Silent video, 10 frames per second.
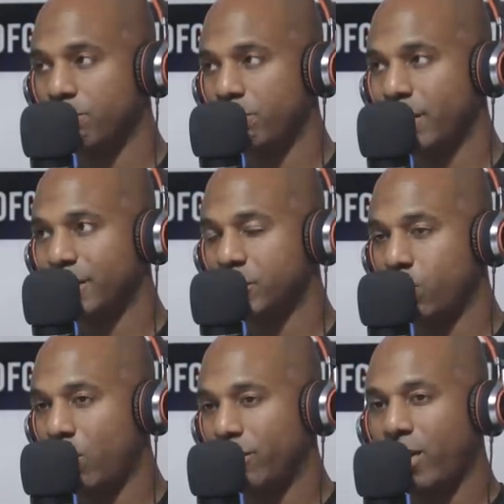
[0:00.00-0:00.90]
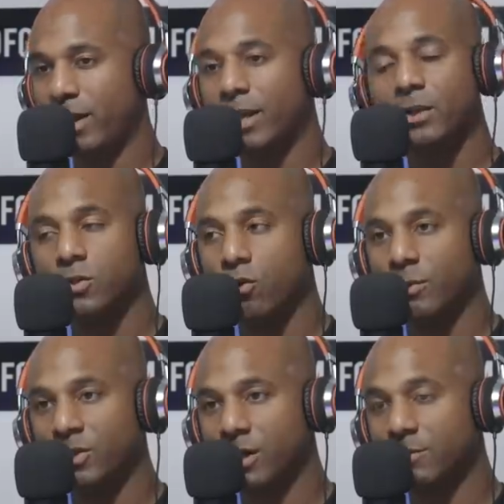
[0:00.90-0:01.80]
But this one thing that he told
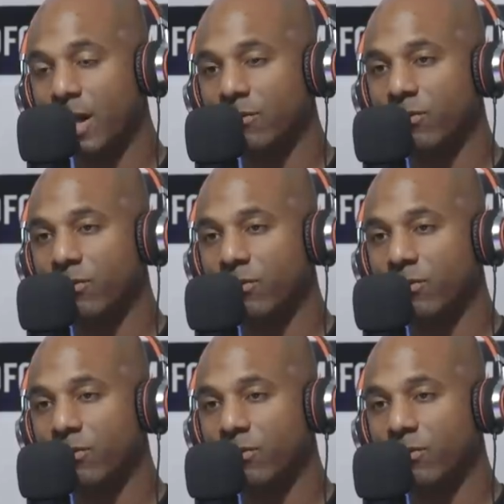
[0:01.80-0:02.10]
me changed my life